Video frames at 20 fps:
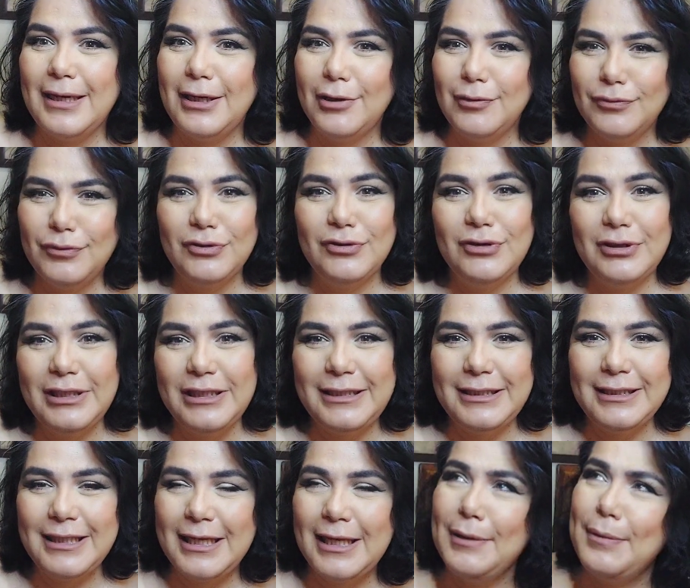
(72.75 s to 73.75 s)
I love to
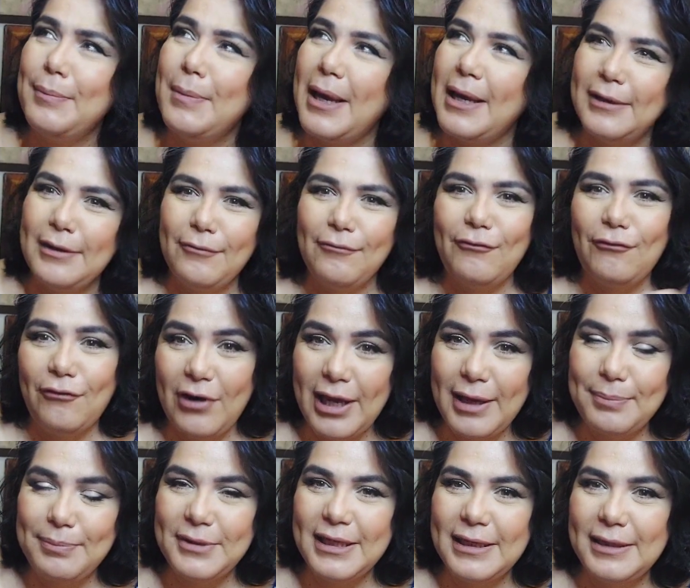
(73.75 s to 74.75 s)
stitch them and
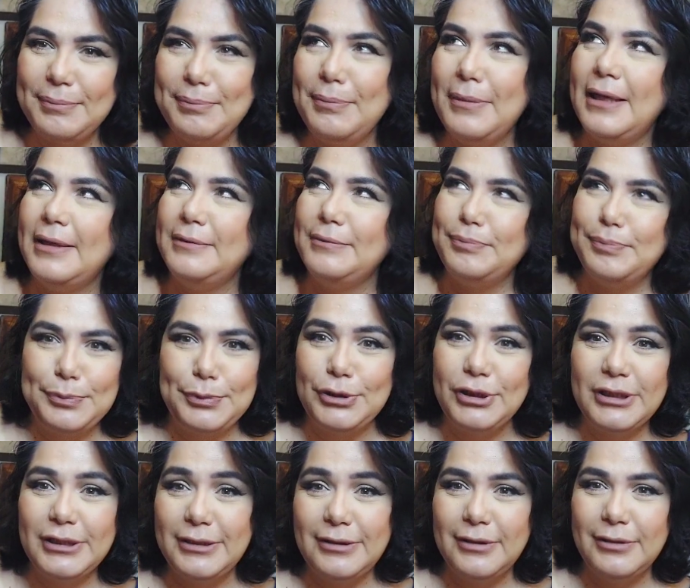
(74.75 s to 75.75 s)
frame them and
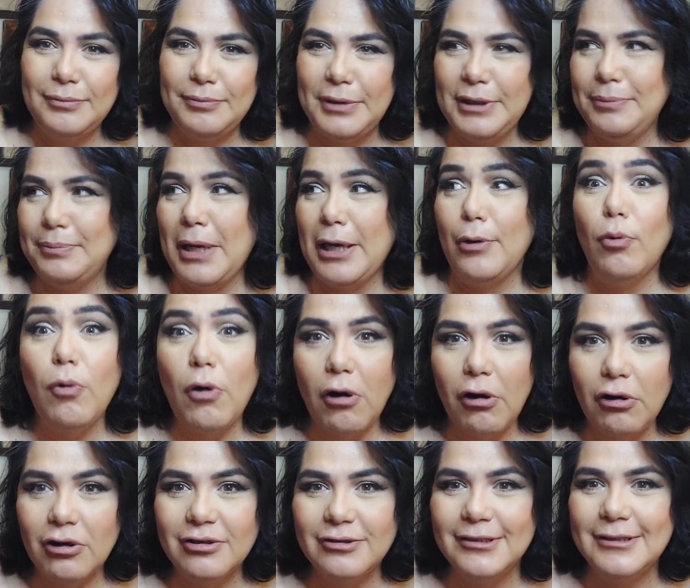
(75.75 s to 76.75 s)
put in my
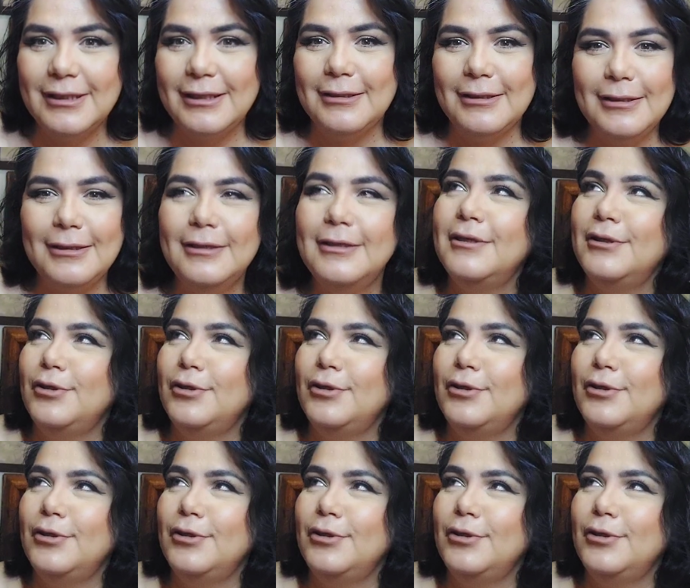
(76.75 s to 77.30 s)
walls and,